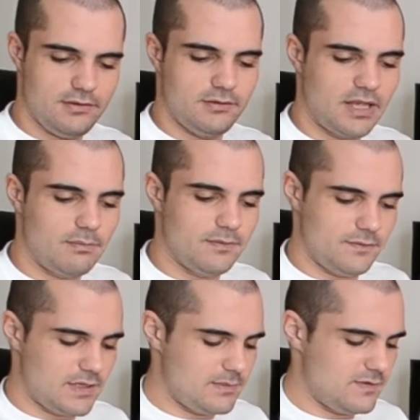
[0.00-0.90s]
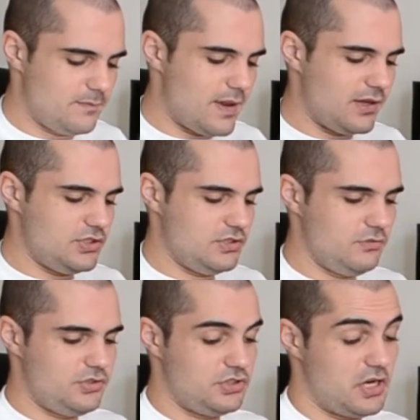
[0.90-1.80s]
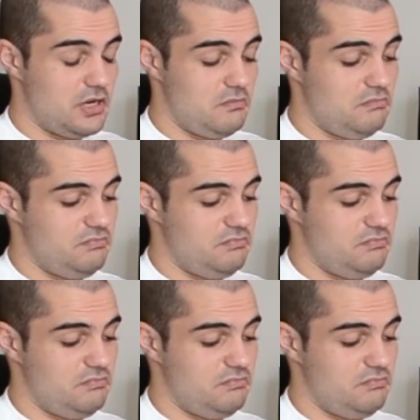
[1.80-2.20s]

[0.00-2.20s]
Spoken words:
types of packaging, which I